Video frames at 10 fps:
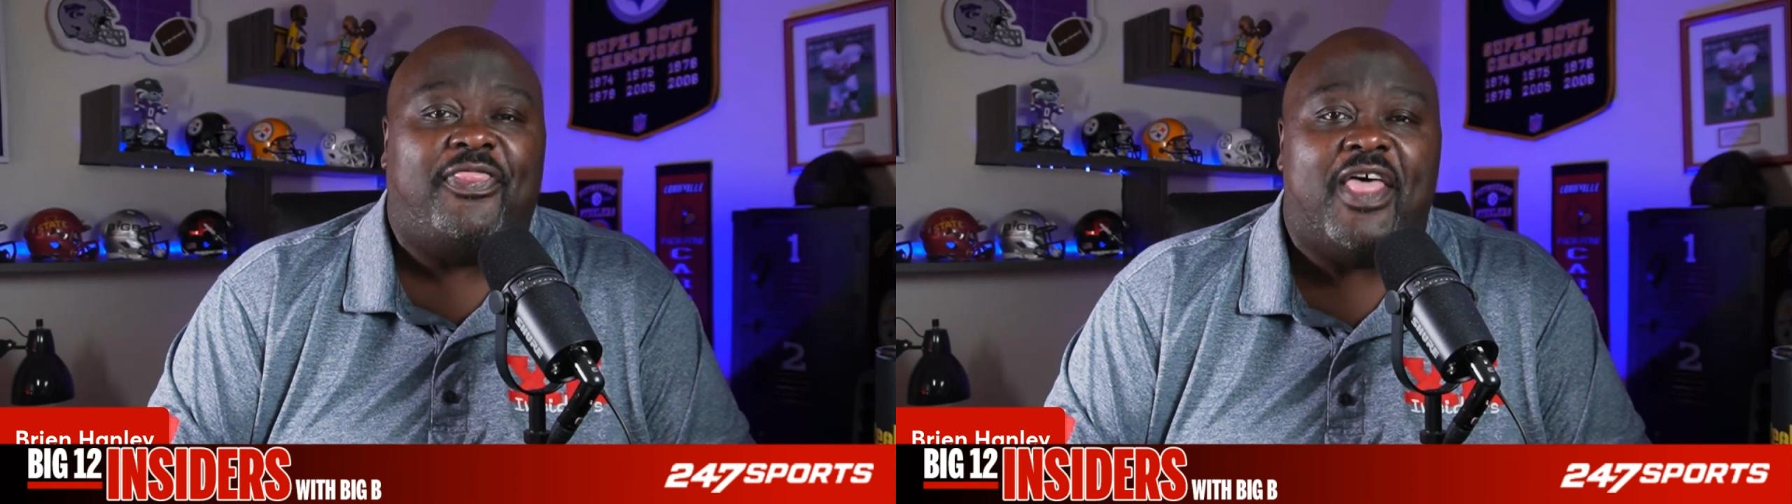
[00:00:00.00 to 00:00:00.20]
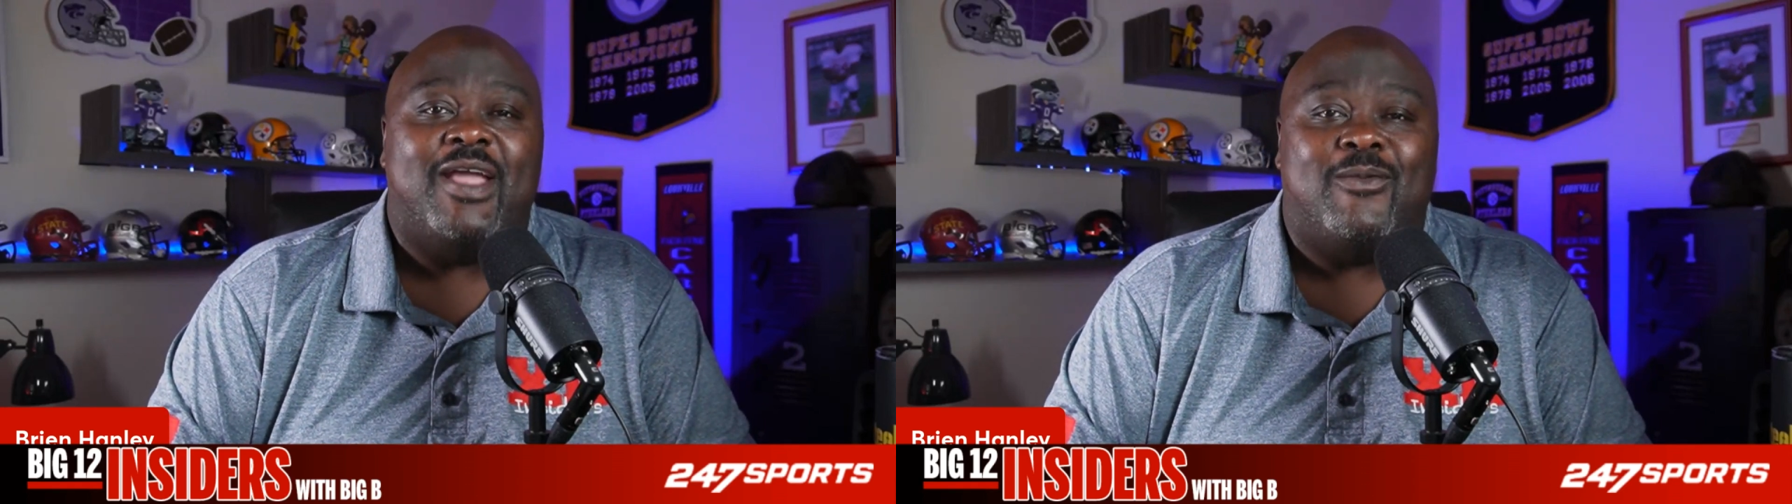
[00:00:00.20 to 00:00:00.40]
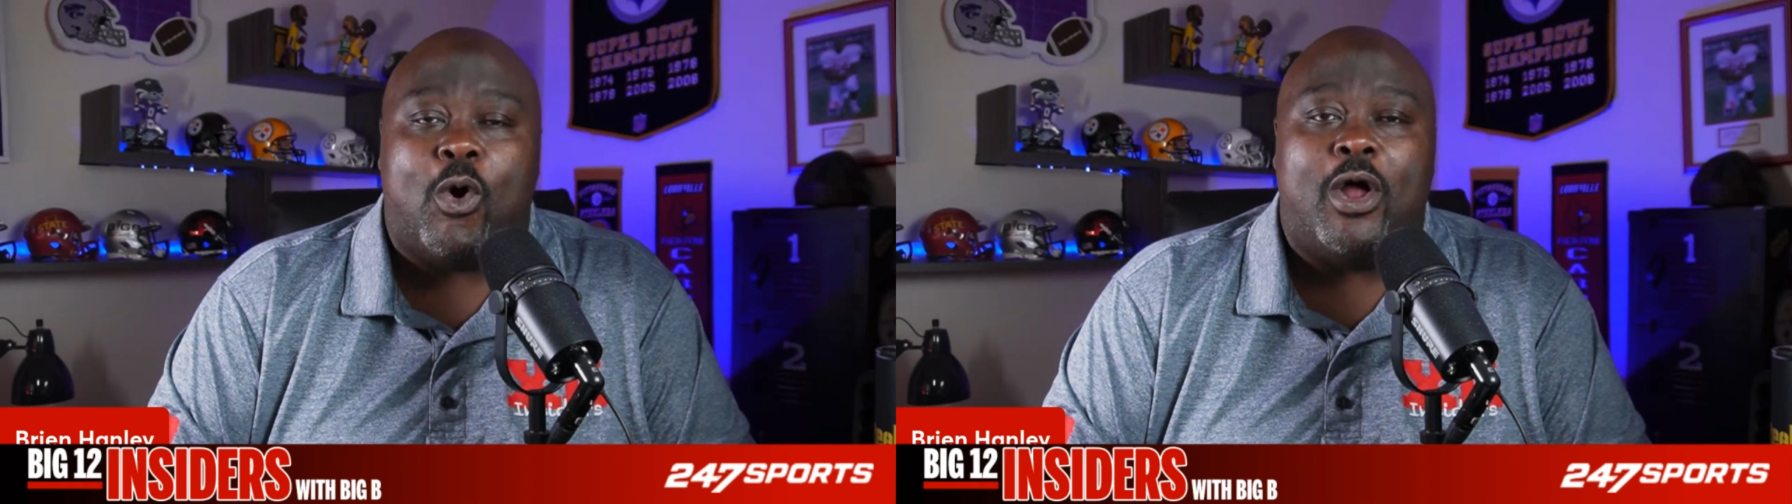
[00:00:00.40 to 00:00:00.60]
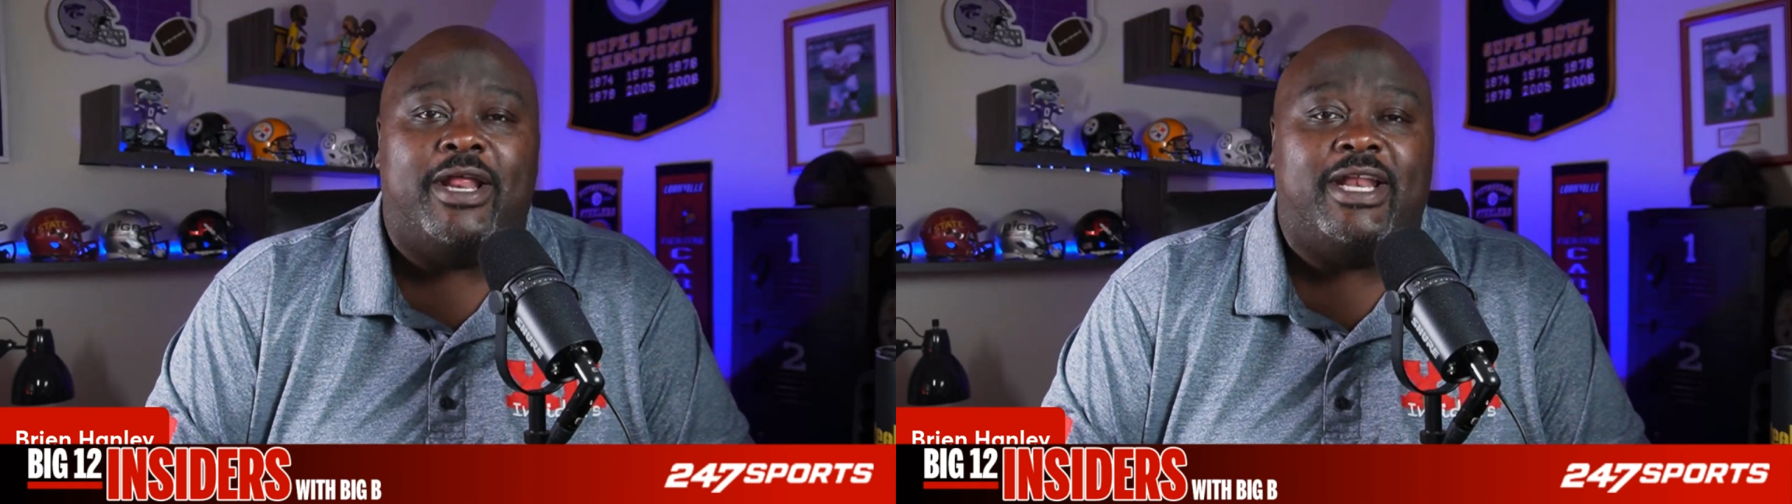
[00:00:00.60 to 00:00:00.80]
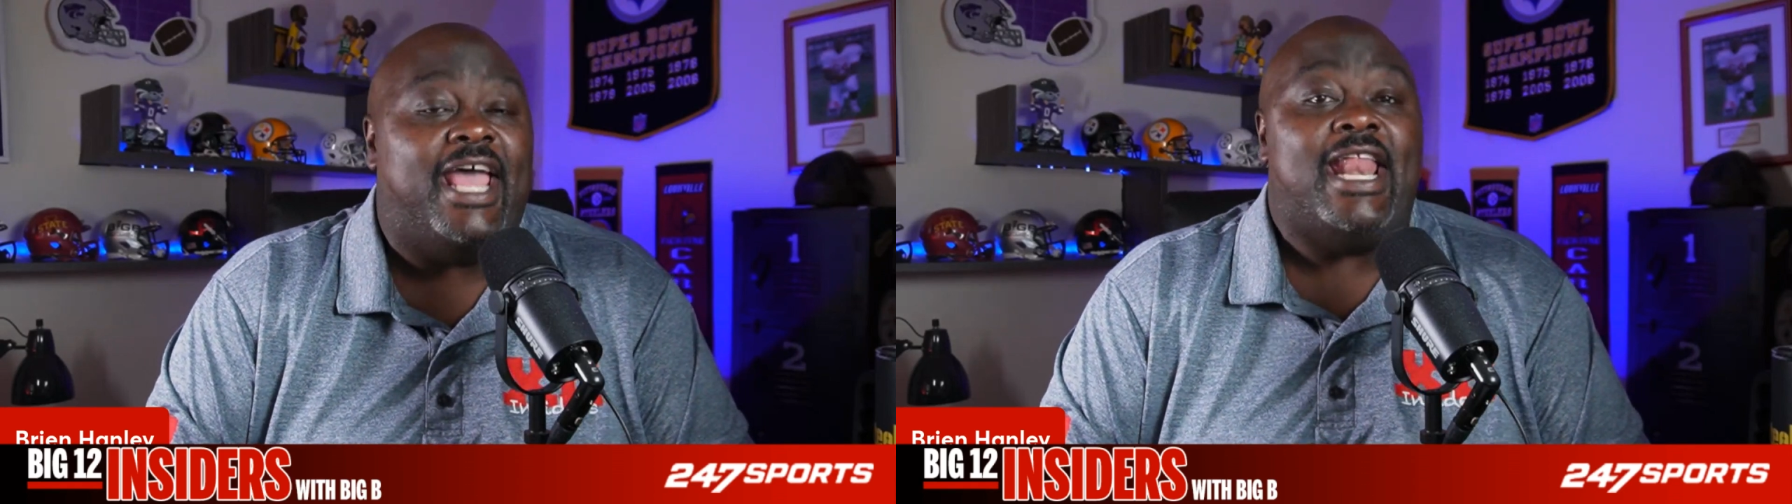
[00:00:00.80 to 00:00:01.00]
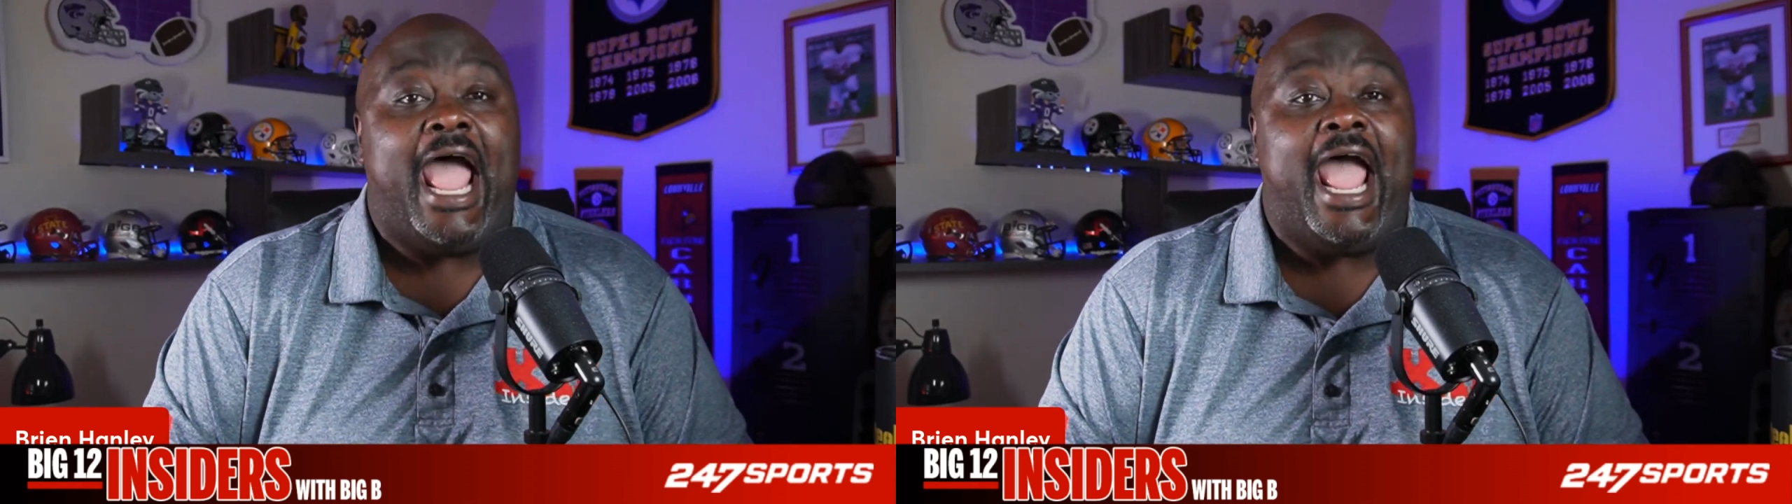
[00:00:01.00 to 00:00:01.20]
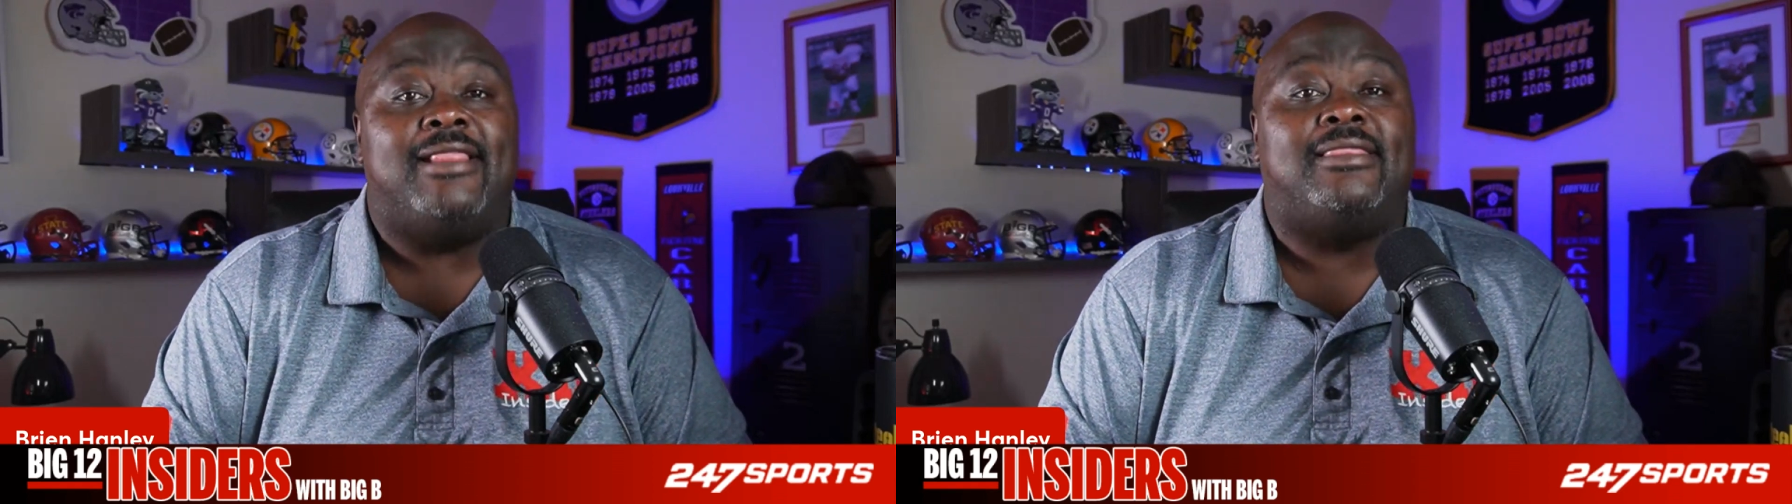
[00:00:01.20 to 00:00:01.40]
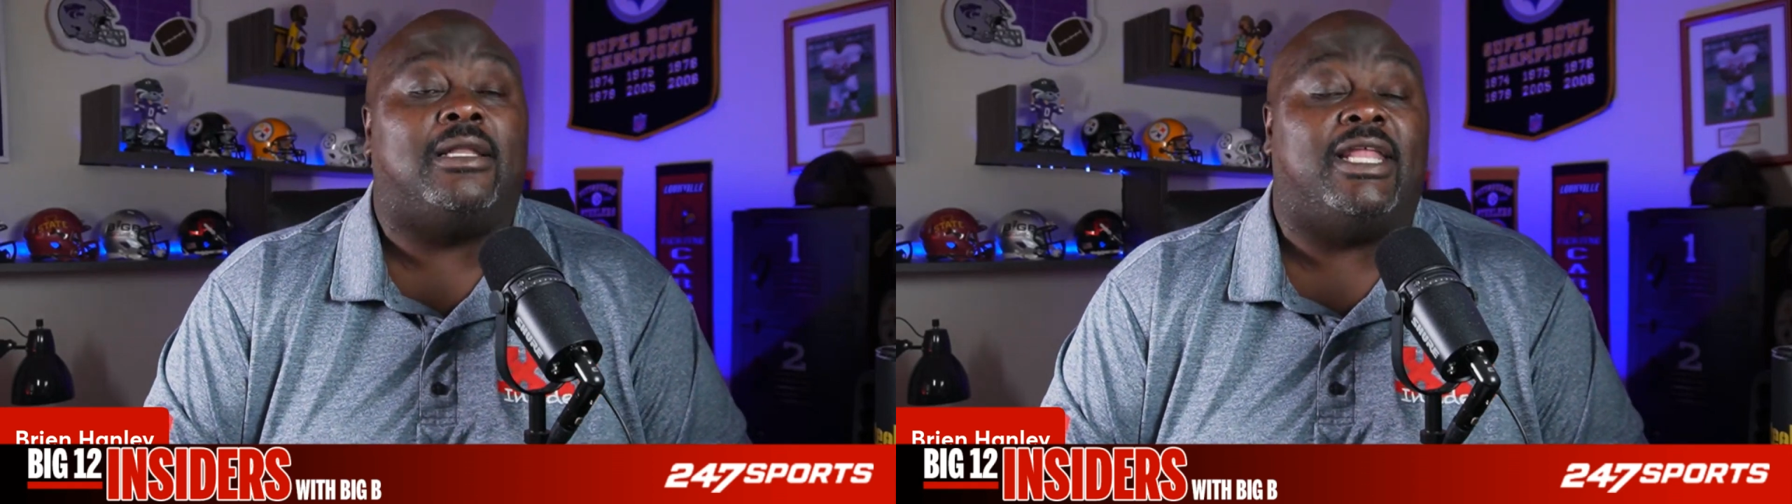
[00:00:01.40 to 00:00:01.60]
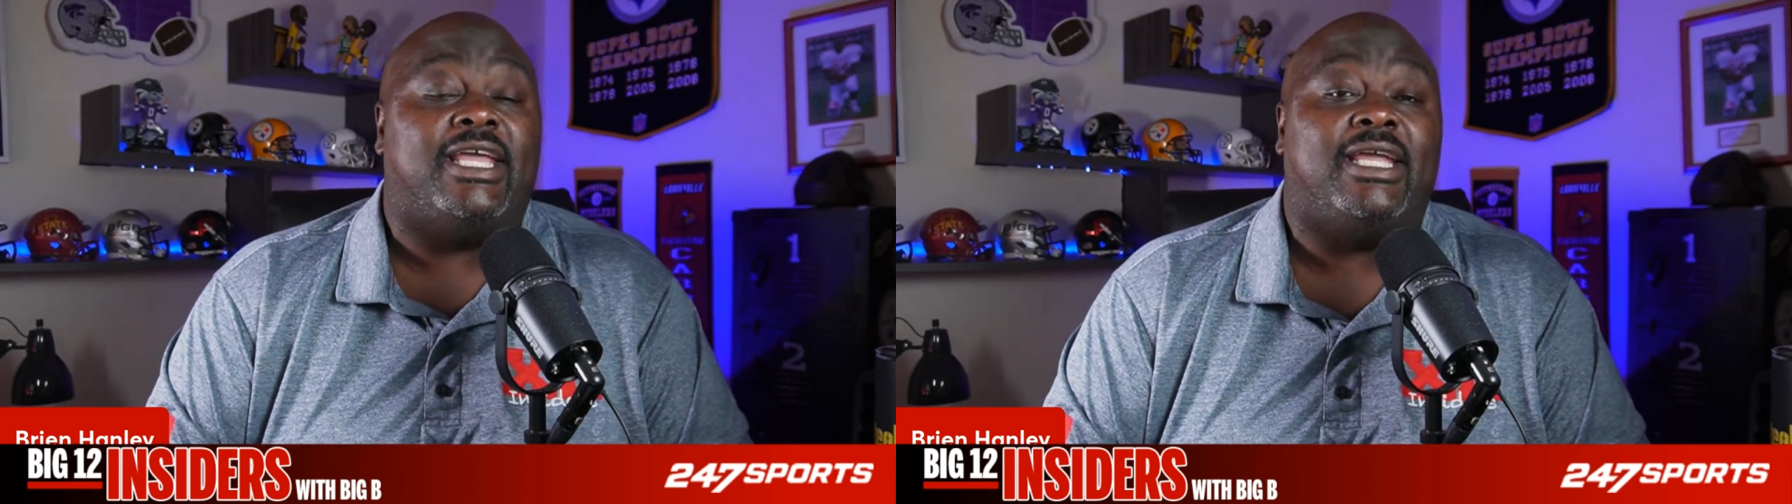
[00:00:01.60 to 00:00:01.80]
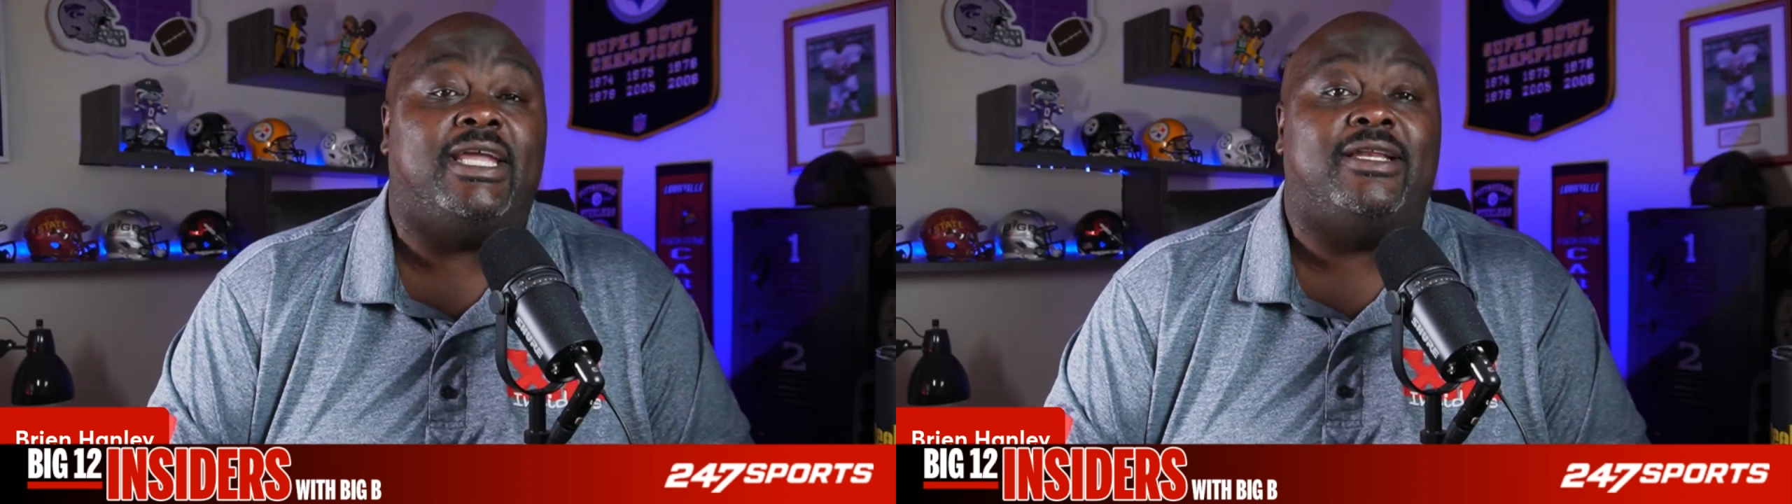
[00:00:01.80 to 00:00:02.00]
they wanted and had the
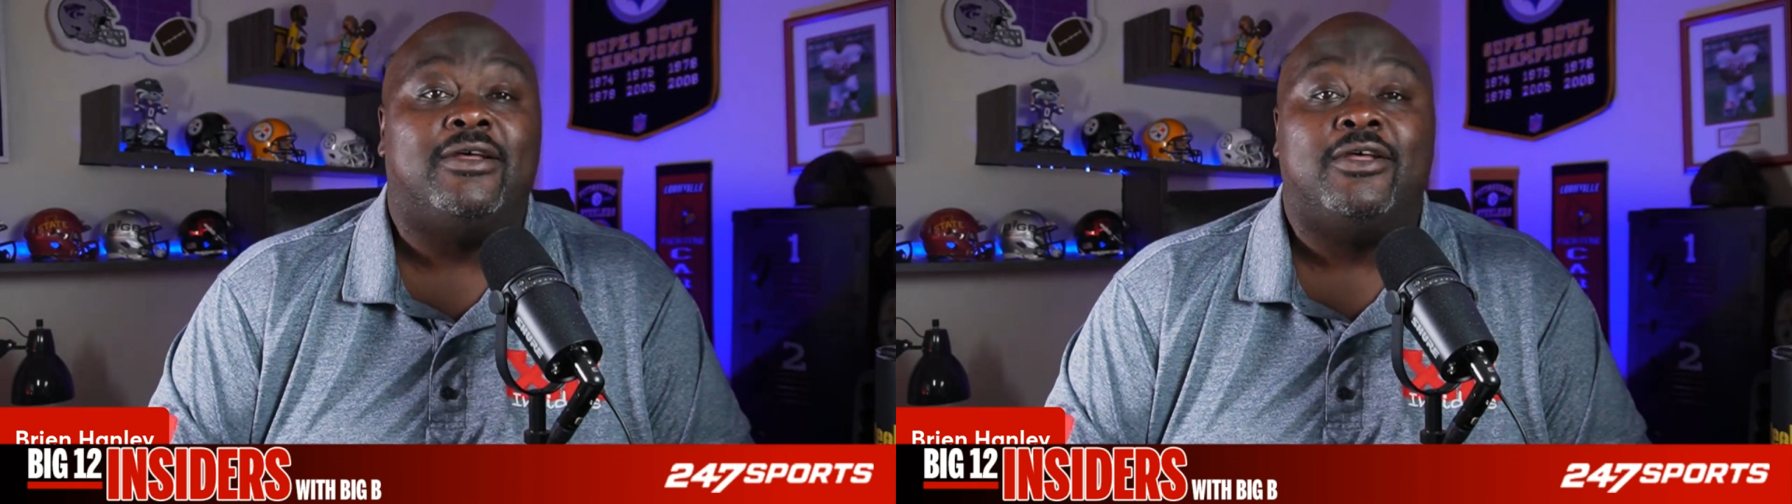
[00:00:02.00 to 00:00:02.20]
lead